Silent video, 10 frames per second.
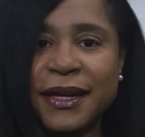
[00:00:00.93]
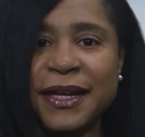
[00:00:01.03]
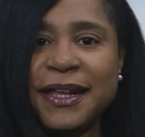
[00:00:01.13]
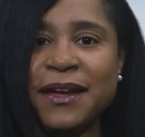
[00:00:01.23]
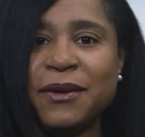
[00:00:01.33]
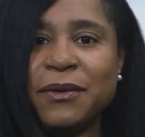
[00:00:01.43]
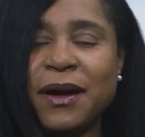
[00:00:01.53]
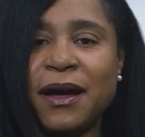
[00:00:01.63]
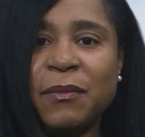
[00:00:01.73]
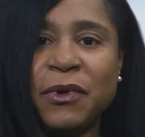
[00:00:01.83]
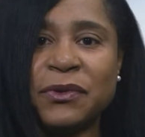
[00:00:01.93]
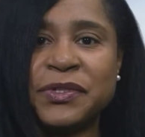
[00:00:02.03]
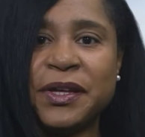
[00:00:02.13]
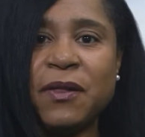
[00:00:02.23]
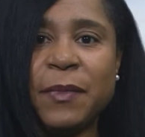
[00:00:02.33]
Hello, I'm
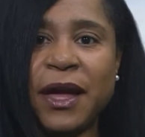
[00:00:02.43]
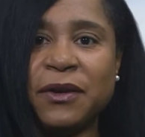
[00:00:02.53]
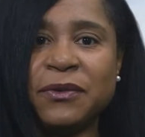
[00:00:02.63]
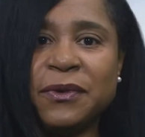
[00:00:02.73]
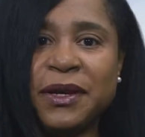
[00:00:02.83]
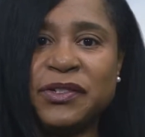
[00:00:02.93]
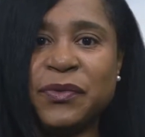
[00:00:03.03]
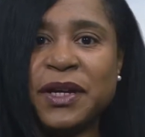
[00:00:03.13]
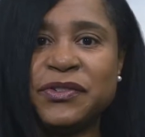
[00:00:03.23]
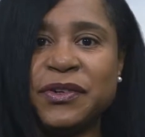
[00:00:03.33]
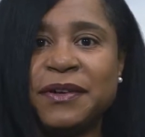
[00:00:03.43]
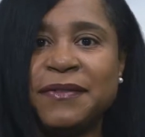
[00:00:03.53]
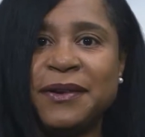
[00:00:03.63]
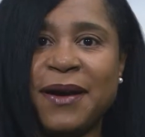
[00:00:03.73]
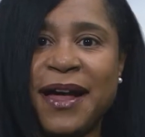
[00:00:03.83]
Ursel McElroy, Director of
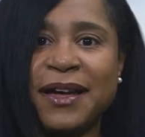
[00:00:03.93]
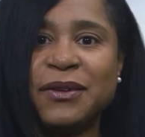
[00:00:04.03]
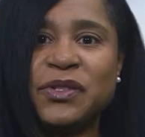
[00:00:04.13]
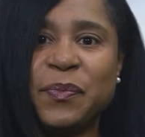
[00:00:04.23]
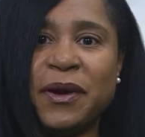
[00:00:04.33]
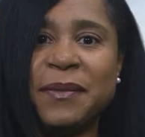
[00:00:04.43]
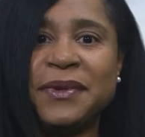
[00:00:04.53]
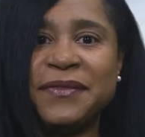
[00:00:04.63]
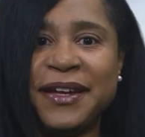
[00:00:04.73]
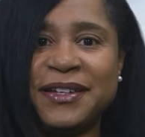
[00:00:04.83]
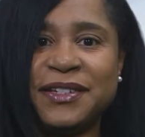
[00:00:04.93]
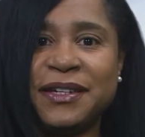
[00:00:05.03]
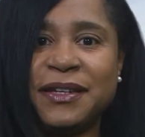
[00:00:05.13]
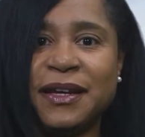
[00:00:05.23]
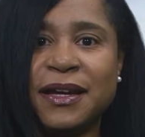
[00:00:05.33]
the Ohio Department of
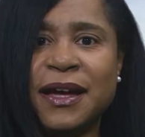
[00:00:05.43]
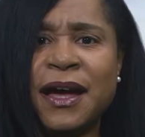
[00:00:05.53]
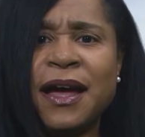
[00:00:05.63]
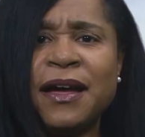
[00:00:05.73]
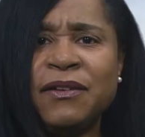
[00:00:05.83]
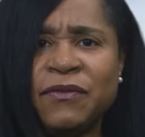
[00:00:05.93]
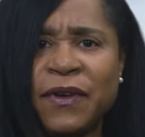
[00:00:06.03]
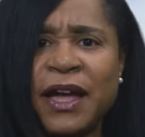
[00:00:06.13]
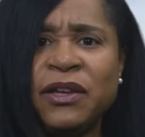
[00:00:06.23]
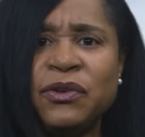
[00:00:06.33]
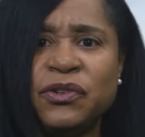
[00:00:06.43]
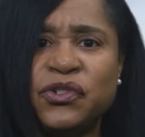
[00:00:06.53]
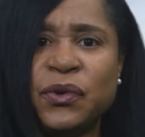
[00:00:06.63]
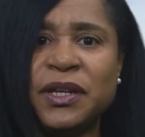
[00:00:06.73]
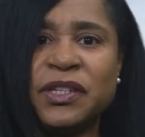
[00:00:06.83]
Aging. I invite you to
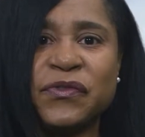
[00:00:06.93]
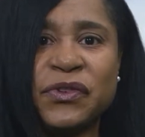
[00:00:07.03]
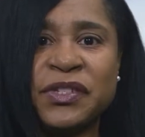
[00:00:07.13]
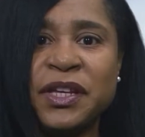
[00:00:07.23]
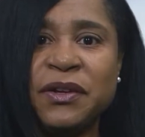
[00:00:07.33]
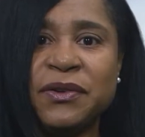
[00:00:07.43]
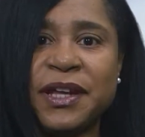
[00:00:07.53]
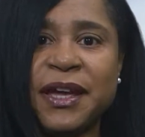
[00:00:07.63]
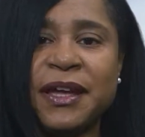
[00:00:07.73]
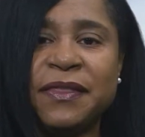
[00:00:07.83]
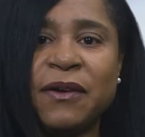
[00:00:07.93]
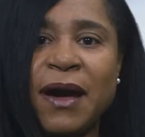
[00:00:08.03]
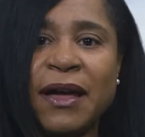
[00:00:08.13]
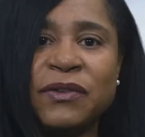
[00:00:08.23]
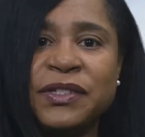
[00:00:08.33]
join us for Senior Day at the
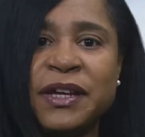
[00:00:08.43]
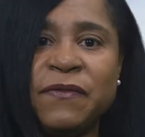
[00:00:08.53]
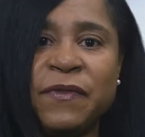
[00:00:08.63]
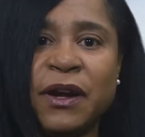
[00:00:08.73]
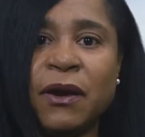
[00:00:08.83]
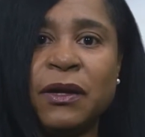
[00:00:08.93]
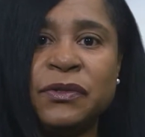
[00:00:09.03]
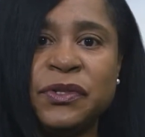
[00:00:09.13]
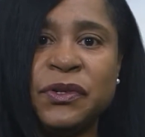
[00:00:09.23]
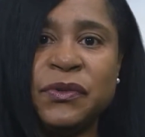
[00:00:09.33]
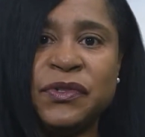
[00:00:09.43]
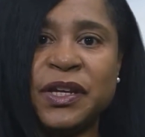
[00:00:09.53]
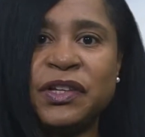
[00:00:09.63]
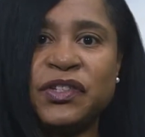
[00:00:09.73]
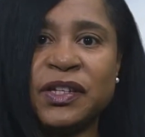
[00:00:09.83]
Ohio State Fair on
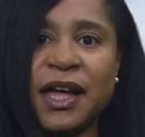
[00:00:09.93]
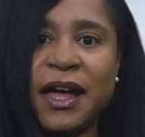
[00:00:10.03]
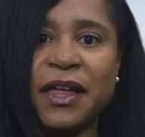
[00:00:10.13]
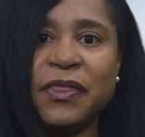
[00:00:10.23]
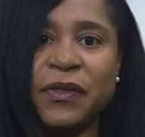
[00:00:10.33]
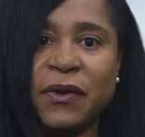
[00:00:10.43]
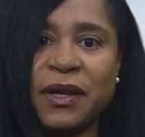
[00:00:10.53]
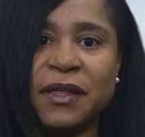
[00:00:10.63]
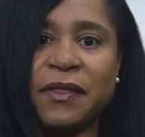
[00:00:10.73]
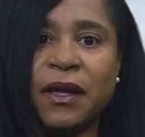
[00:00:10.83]
Tuesday, July 30th.